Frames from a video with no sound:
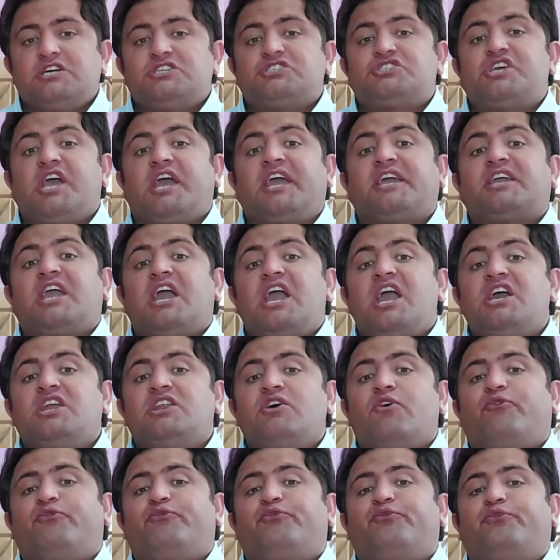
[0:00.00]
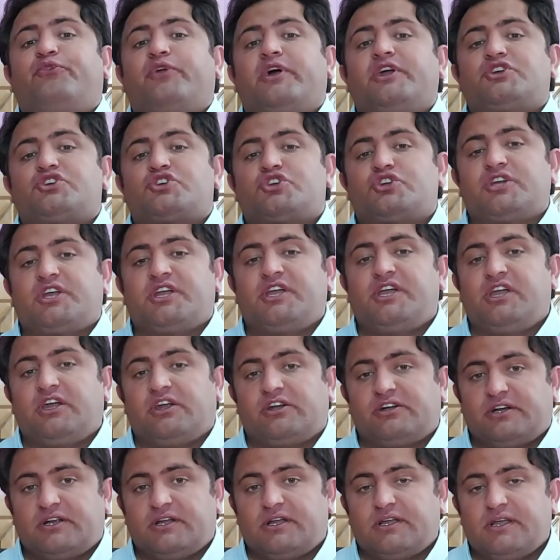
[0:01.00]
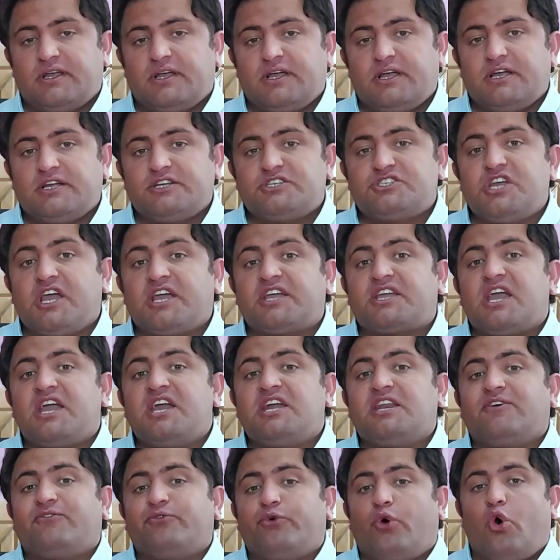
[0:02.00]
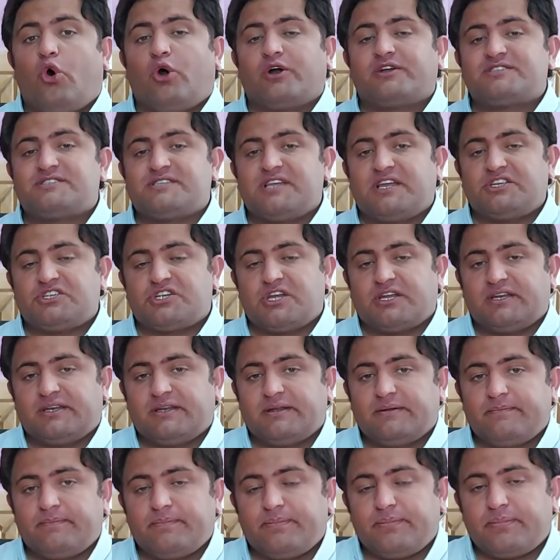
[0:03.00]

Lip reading: take enough fresh air, take enough oxygen.